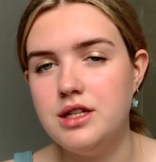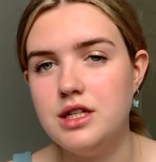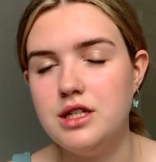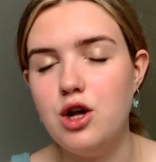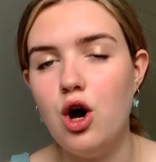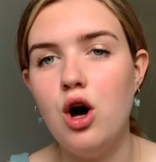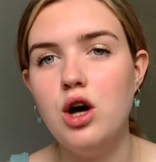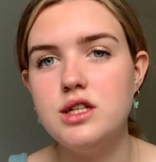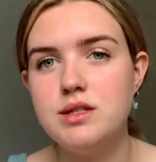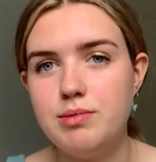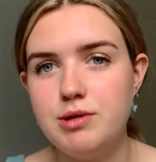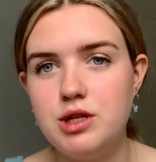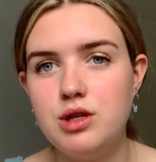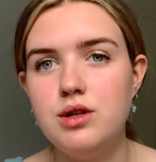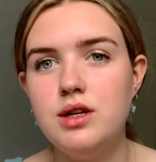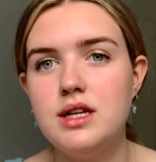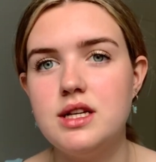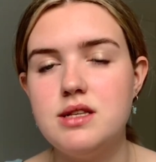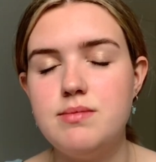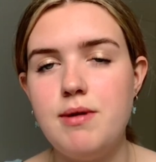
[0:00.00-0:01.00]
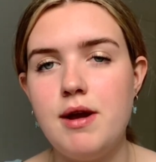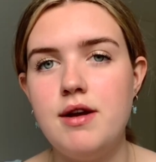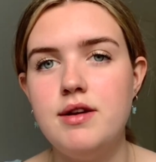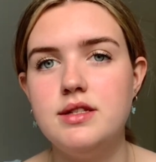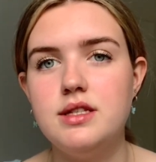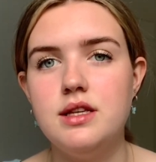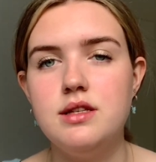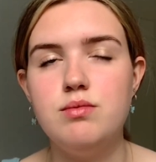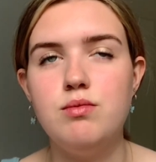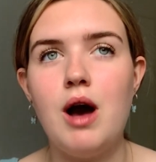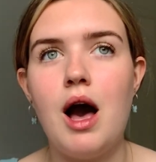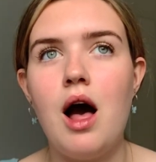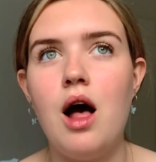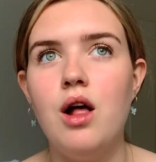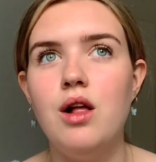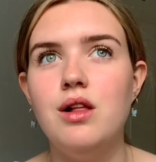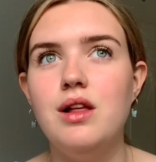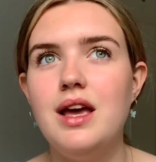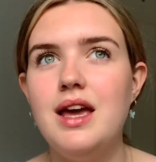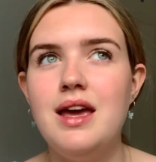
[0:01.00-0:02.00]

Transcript: hospital experience as well,